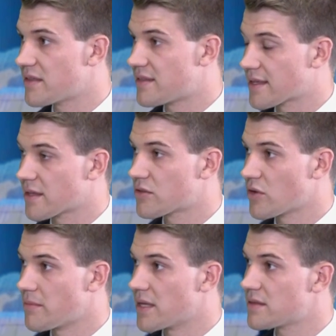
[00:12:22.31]
to Sikh
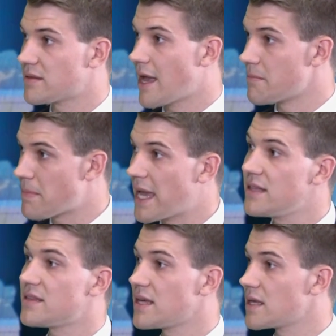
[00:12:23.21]
extremists and
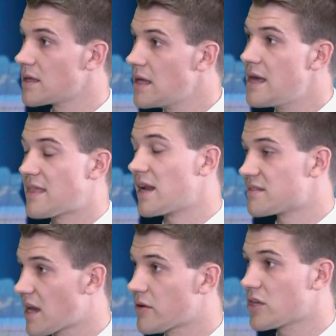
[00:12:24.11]
painting that
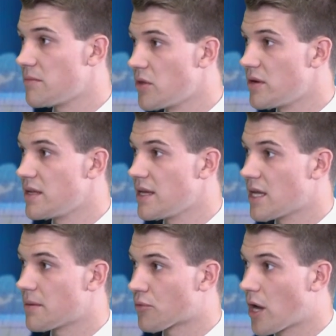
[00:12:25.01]
entire community
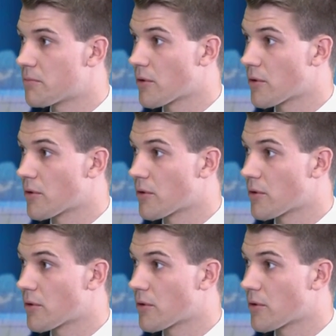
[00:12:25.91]
in a broad